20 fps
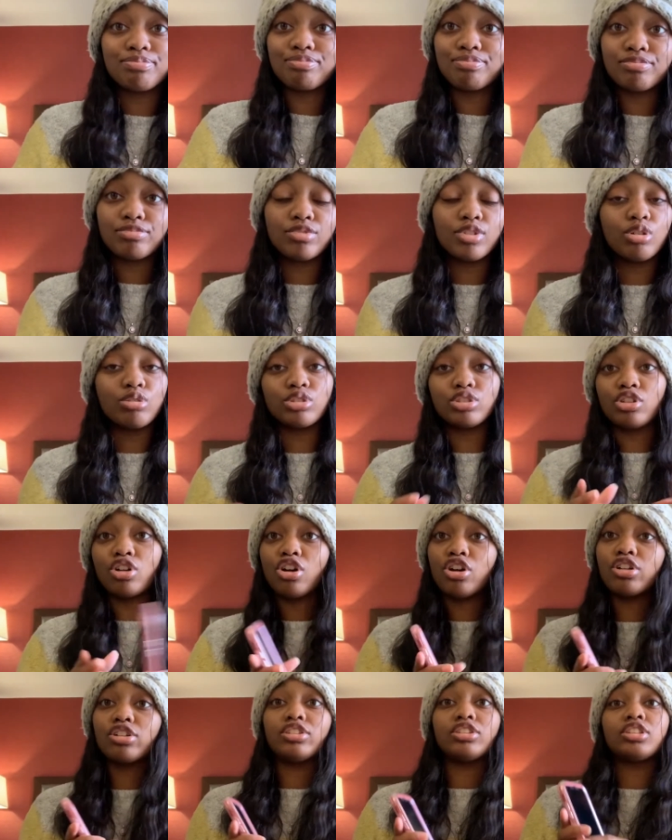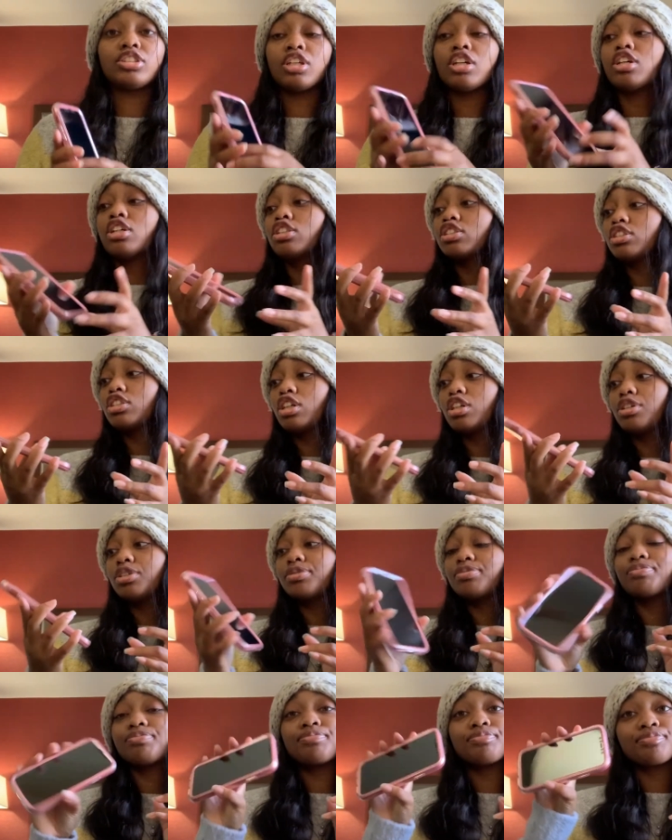no scars, so
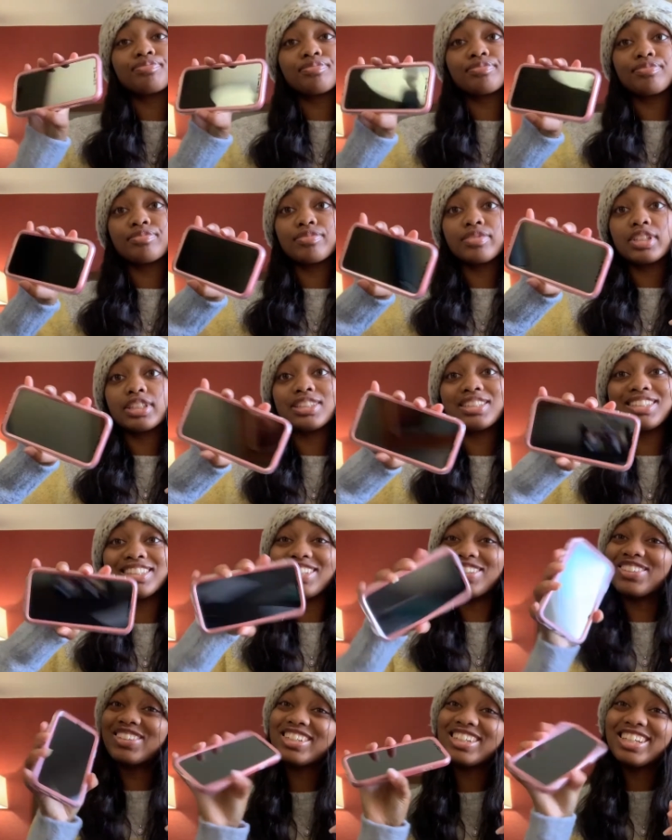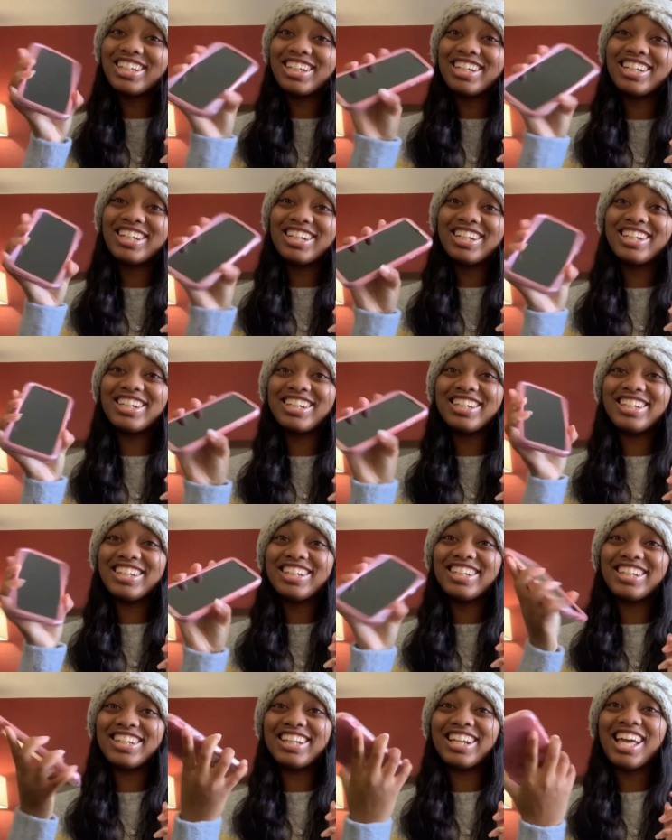still
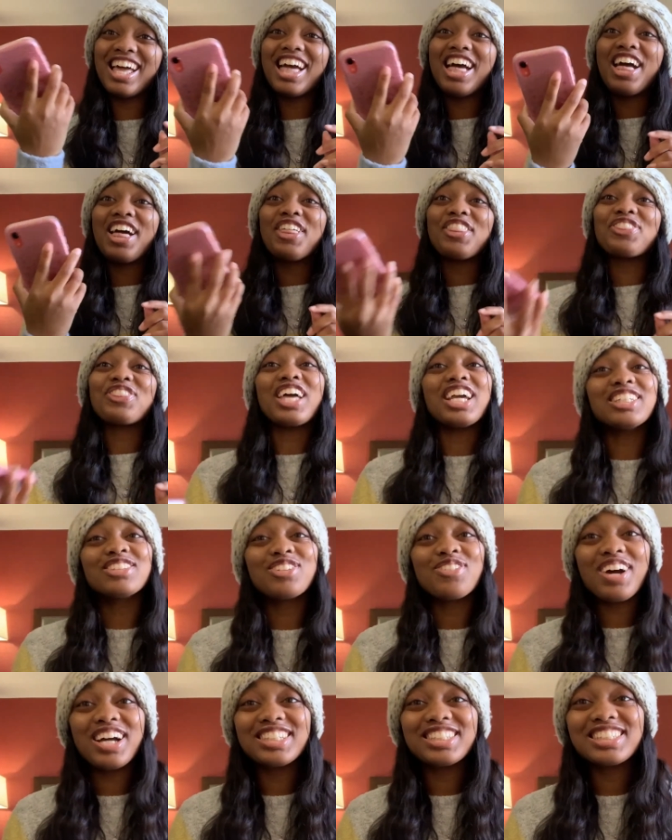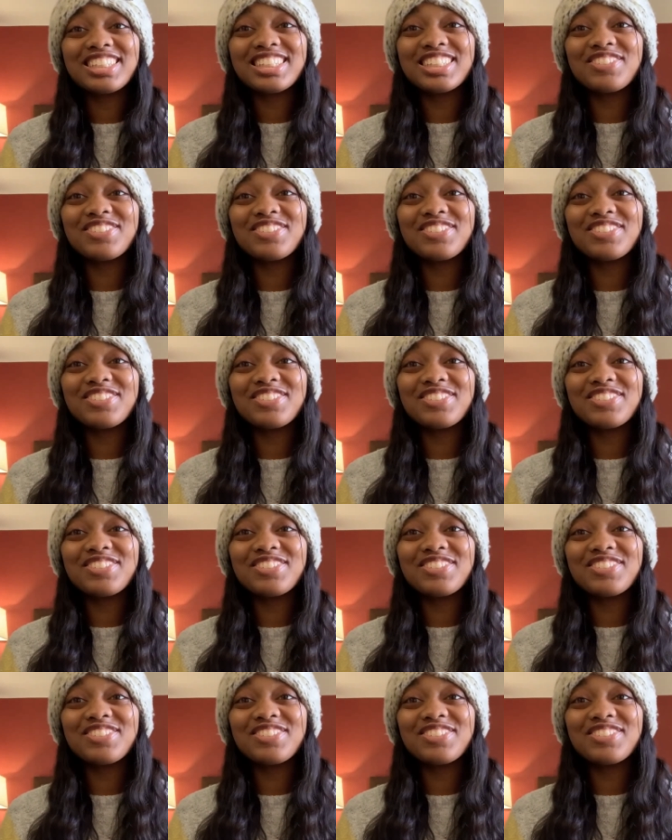good. Thanks for watching this